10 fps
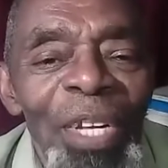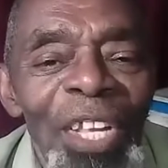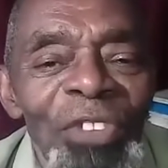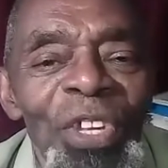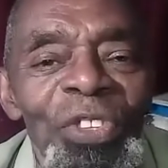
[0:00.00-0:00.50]
been
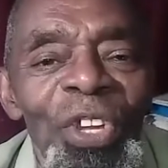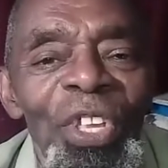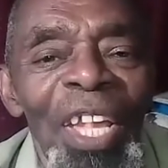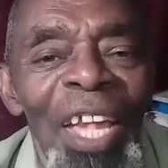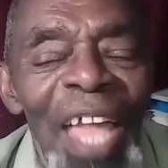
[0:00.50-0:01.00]
listening to
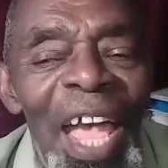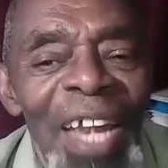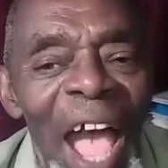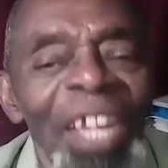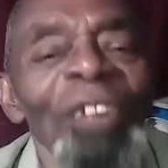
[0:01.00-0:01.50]
you, and
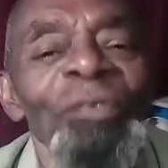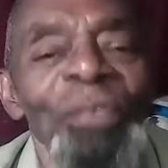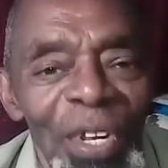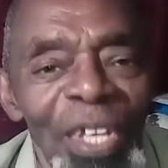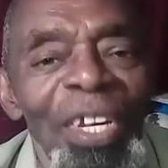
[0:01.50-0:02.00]
I can
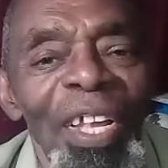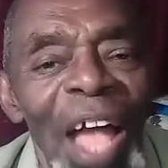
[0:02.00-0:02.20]
feel it.